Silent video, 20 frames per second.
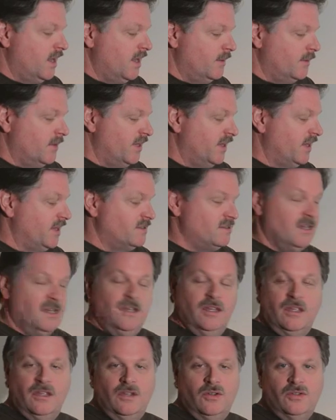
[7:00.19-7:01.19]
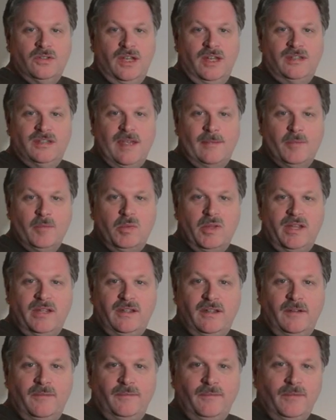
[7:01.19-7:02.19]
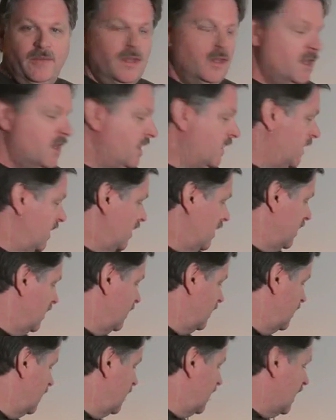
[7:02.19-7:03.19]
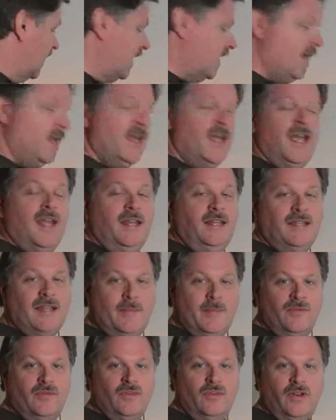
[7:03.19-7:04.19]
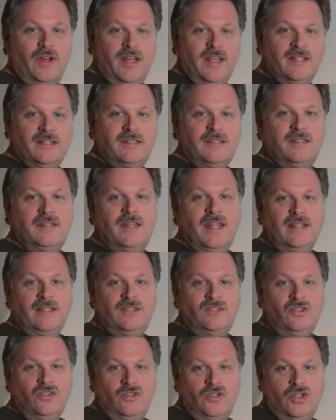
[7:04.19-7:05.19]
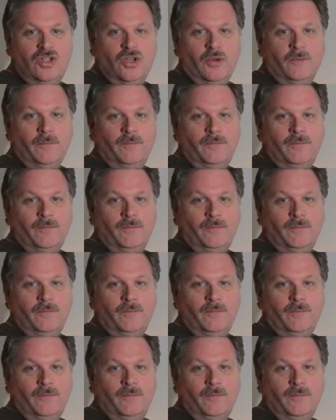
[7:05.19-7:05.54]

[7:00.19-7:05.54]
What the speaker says: Like I said, you can use any type of blender and any type of ingredients that suits you.